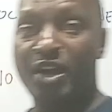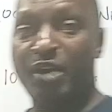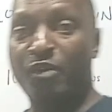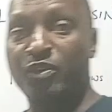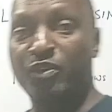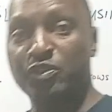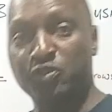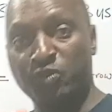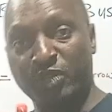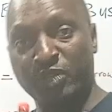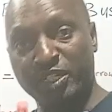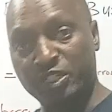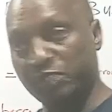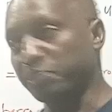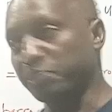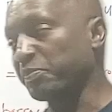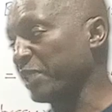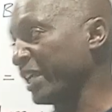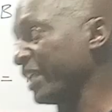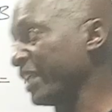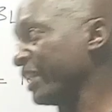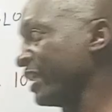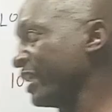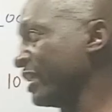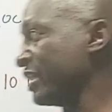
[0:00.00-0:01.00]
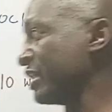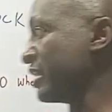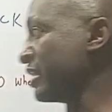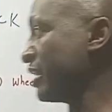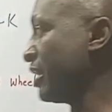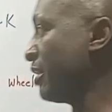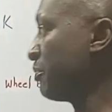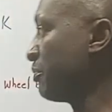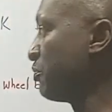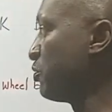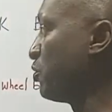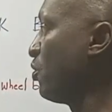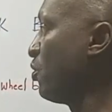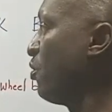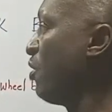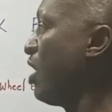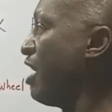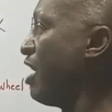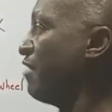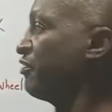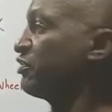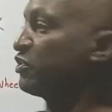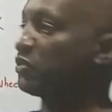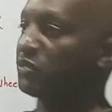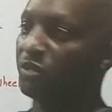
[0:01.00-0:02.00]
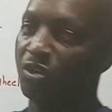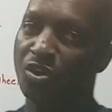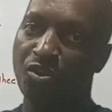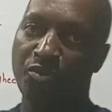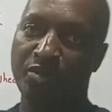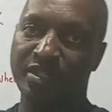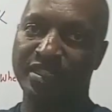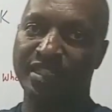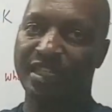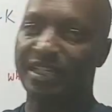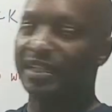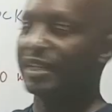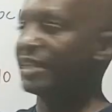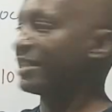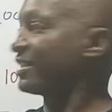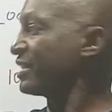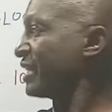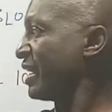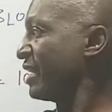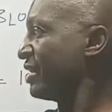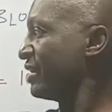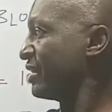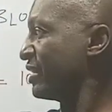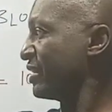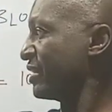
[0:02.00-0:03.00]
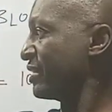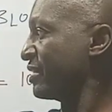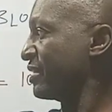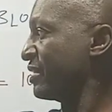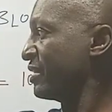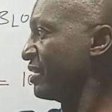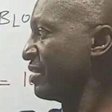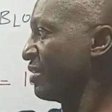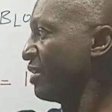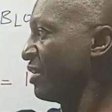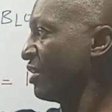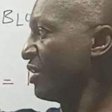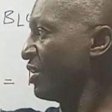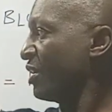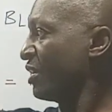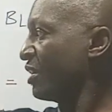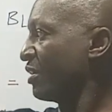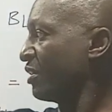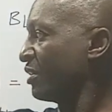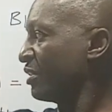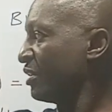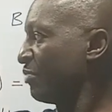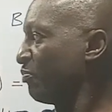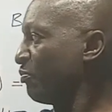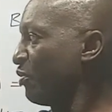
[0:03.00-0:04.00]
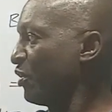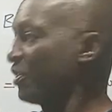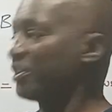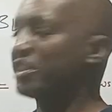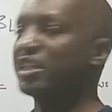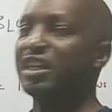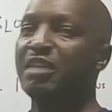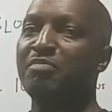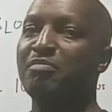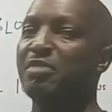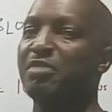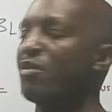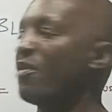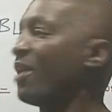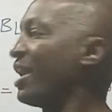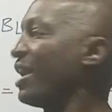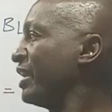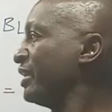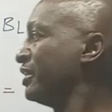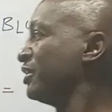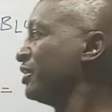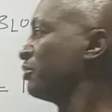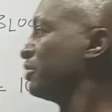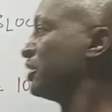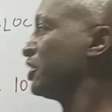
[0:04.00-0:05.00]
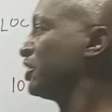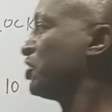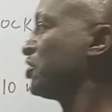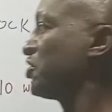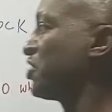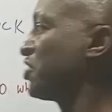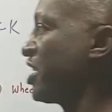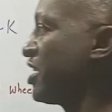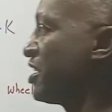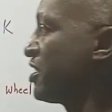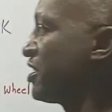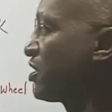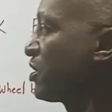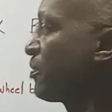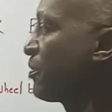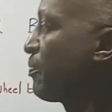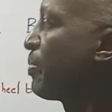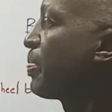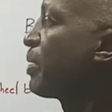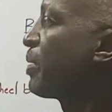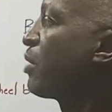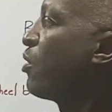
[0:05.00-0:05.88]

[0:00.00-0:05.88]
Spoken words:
I also explained that you have to always understand this. The point number 1, which says